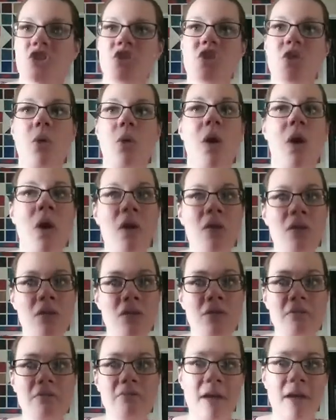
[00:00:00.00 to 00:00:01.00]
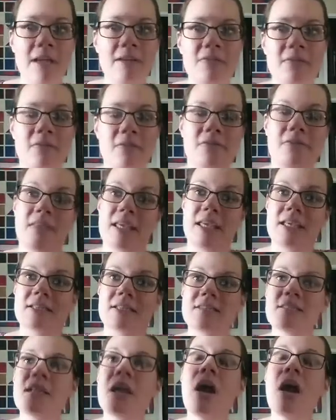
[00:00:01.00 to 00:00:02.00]
So all 5 of
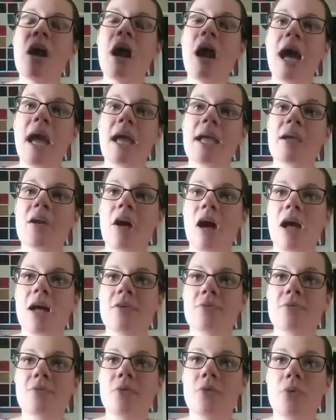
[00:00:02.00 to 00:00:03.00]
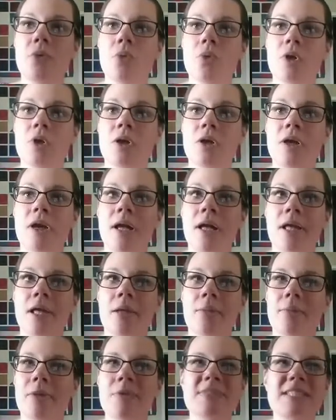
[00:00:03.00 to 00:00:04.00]
these I got for,
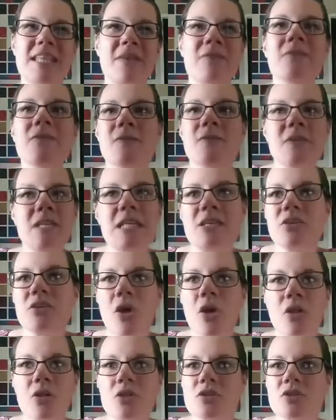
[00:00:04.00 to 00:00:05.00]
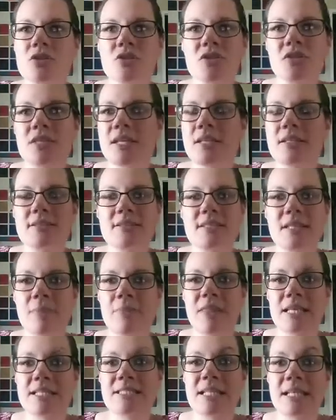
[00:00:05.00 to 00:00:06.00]
it was like $15 and
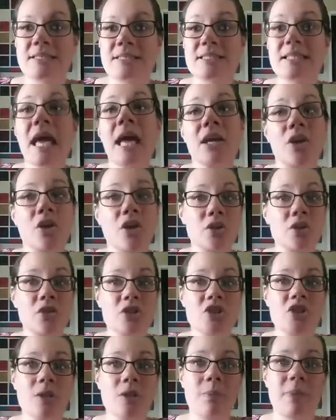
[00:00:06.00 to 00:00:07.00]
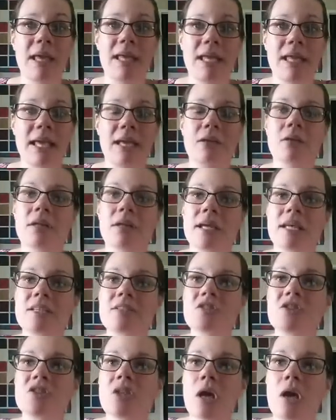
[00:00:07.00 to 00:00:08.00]
something cents. That included shipping and handling.
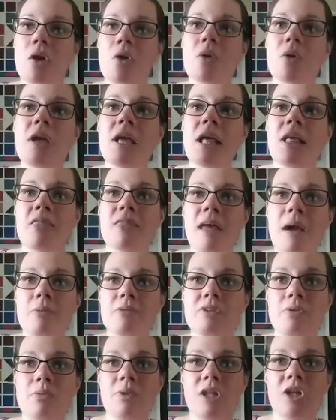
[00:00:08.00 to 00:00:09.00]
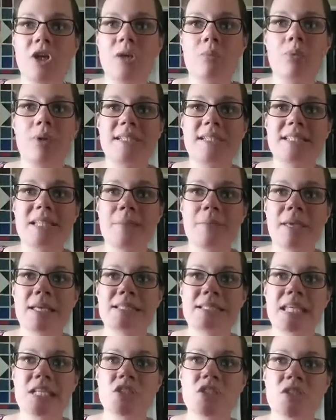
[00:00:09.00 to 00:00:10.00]
So that was a really good price. That
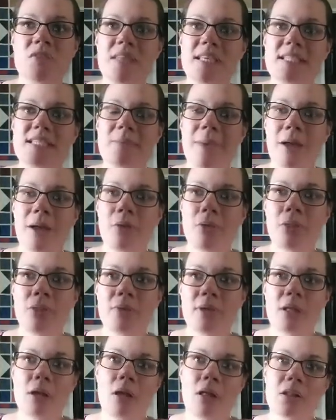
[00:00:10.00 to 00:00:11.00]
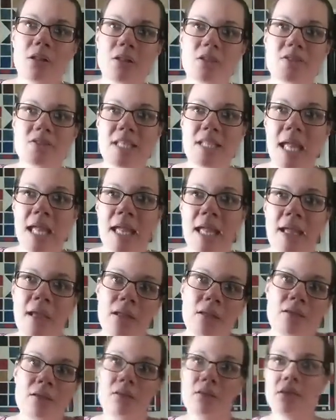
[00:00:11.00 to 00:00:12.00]
makes each of these about $3.
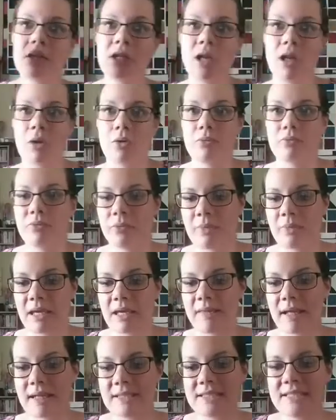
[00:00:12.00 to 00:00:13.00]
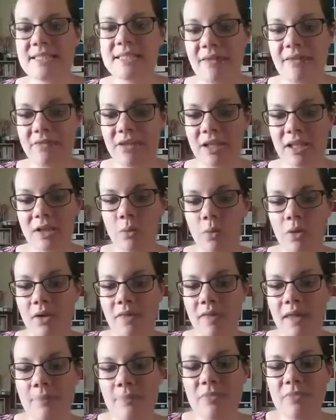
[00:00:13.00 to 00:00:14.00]
And, you know, for me, that's definitely worth
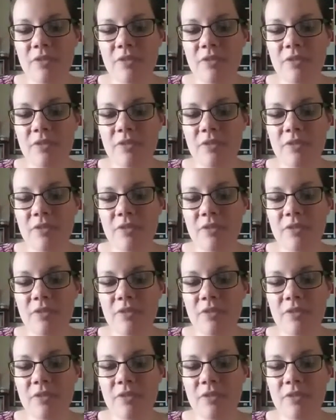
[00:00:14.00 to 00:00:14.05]
it.